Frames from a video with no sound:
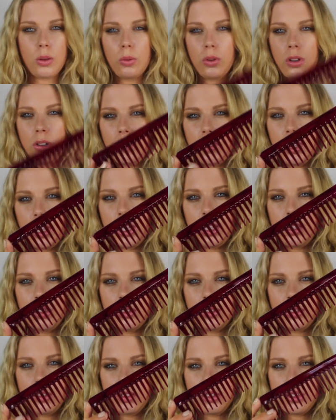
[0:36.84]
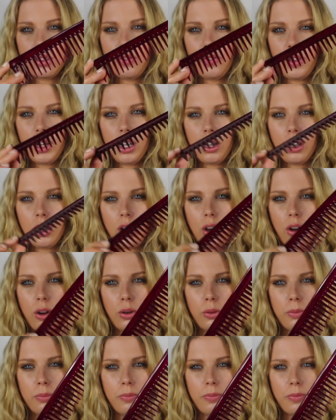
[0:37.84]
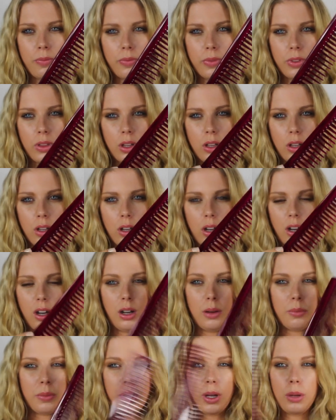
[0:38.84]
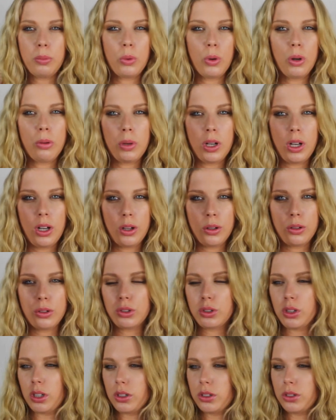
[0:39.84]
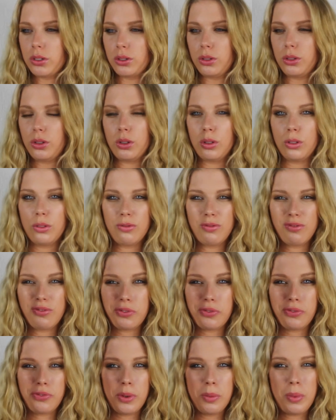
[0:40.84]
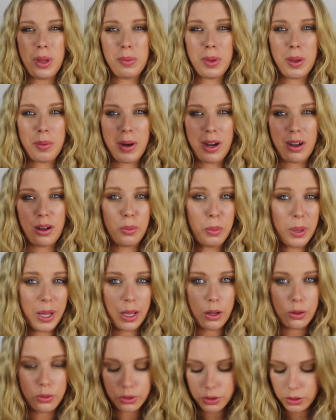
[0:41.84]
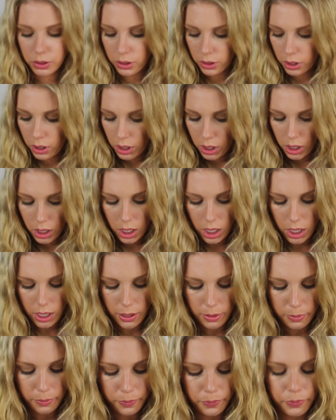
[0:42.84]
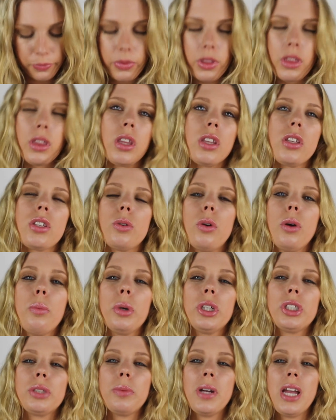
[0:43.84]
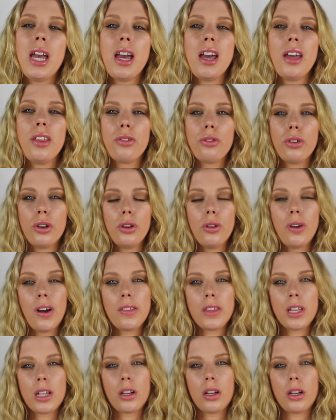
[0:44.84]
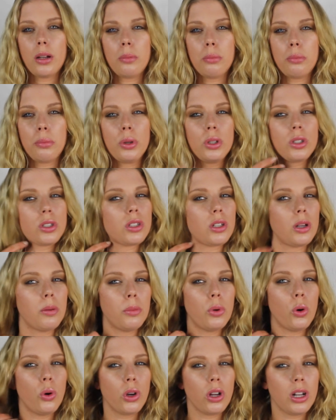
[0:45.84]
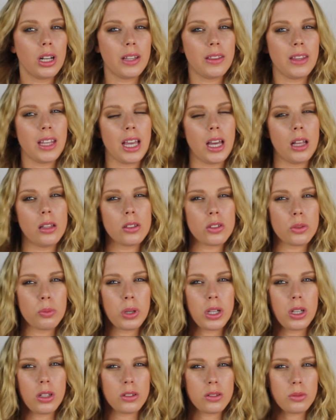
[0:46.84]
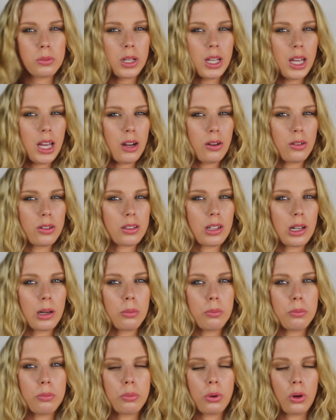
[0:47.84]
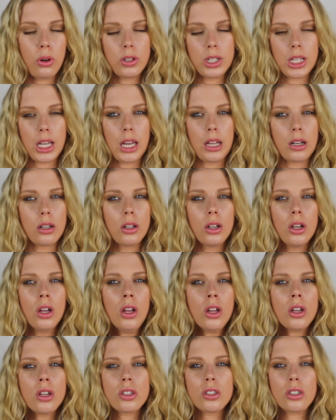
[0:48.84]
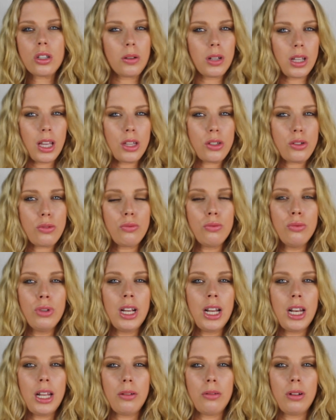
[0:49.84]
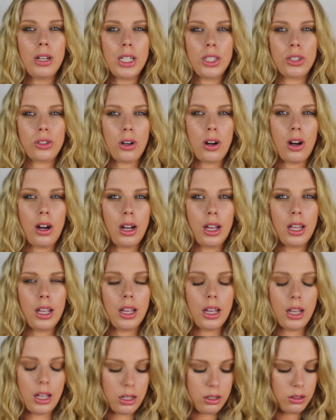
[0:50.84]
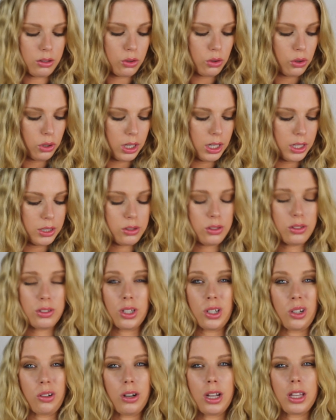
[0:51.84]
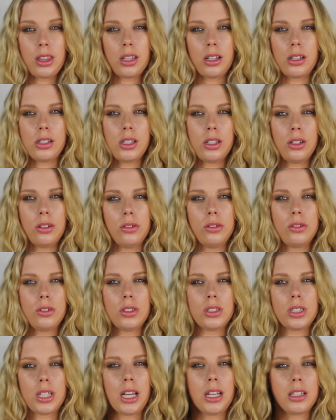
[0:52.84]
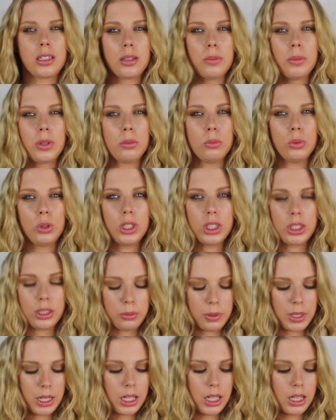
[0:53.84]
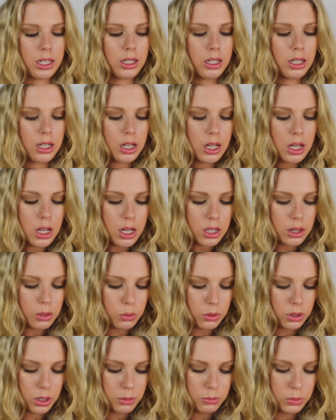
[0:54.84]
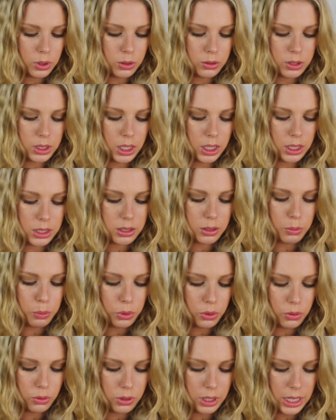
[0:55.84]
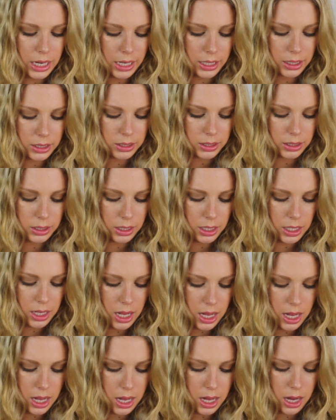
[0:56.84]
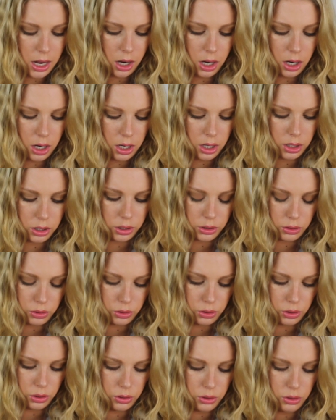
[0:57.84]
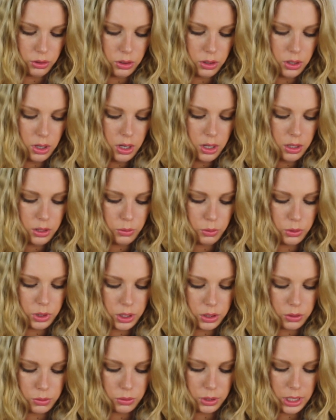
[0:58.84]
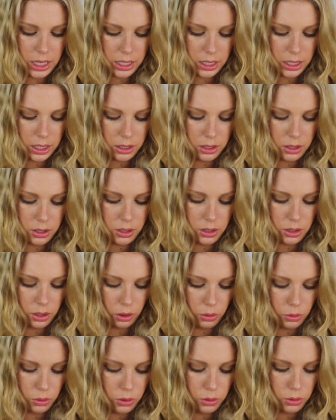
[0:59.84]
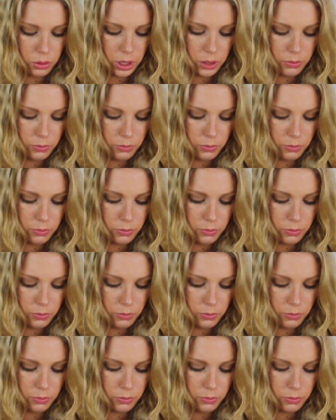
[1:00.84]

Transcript: one of these, just a finger comb um, that I bought in my local drugstore for maybe about a pound. Um, so I brush my hair through and then I put some oil in the ends because my hair is now blonde again so it gets really really dry and oil is just a great thing to use just to get some of the moisture back in. The one I'm using is the Bjorn Axen Care Argan Oil which is organic earth oil